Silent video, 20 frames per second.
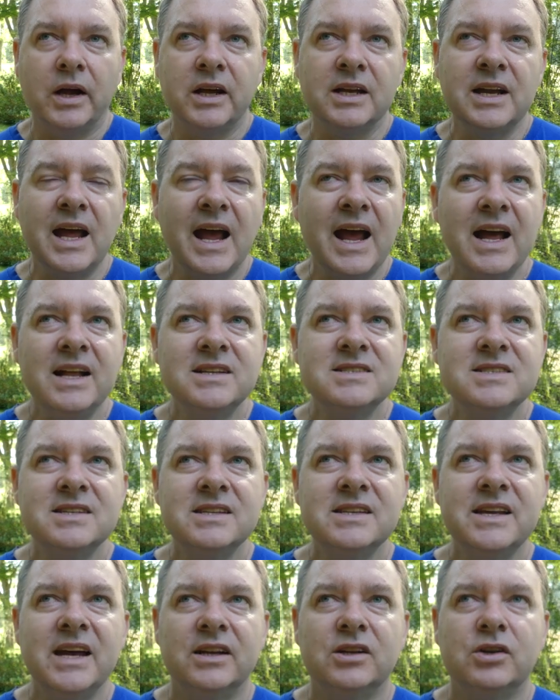can answer
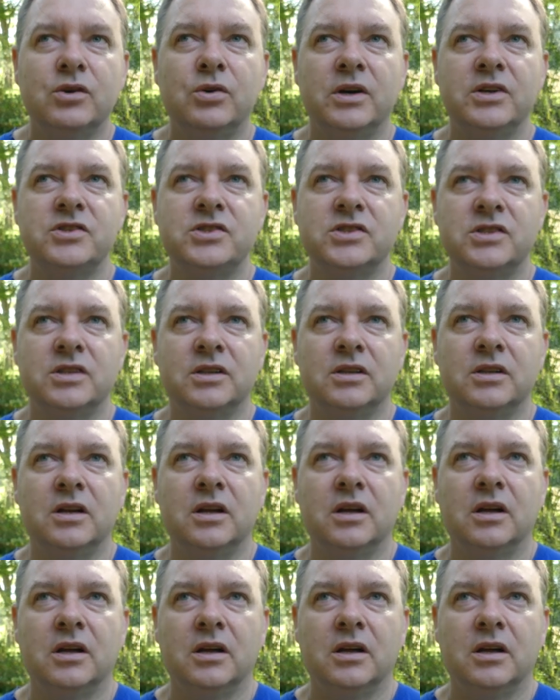that question